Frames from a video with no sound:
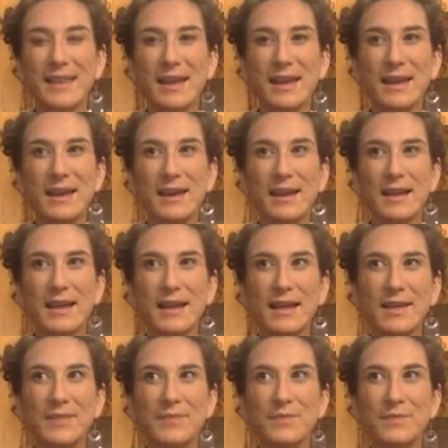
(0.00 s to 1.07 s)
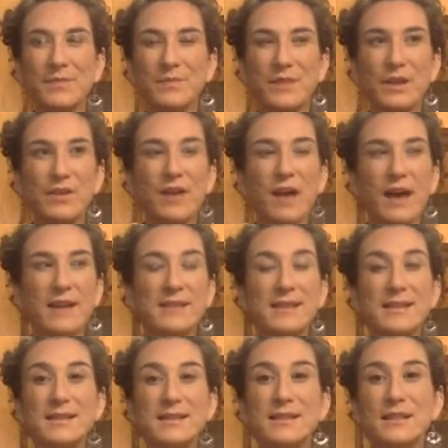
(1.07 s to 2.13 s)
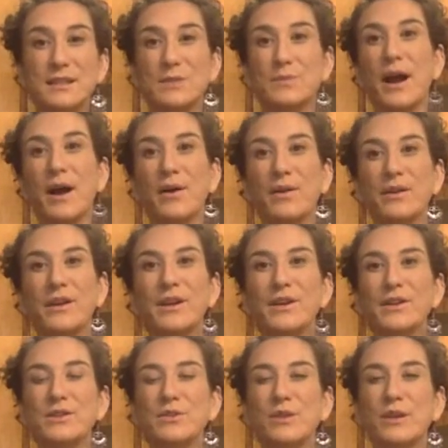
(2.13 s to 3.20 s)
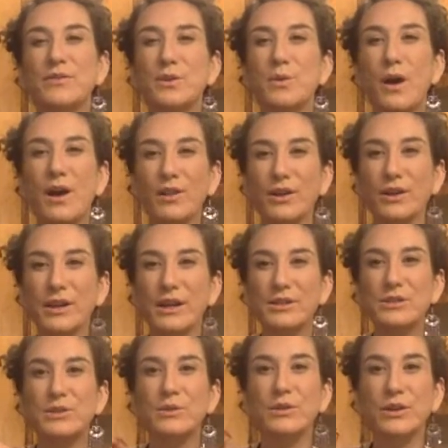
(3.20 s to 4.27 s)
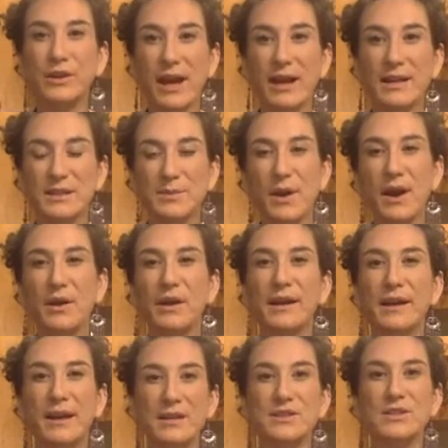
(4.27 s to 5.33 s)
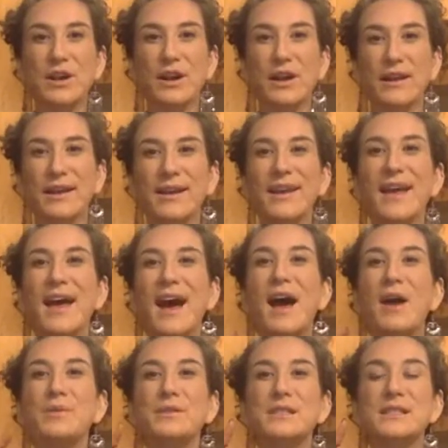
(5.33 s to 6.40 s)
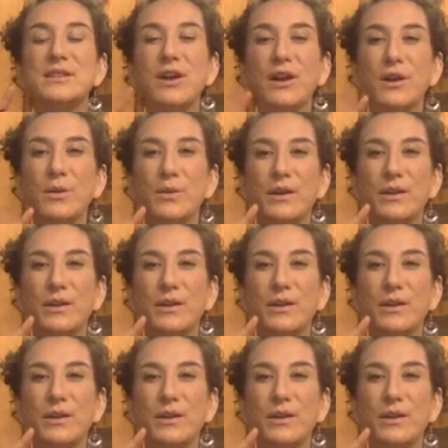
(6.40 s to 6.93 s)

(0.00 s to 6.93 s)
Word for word: they, they're not as easy to sprout. So if you are looking to learn how to sprout and get started, I would start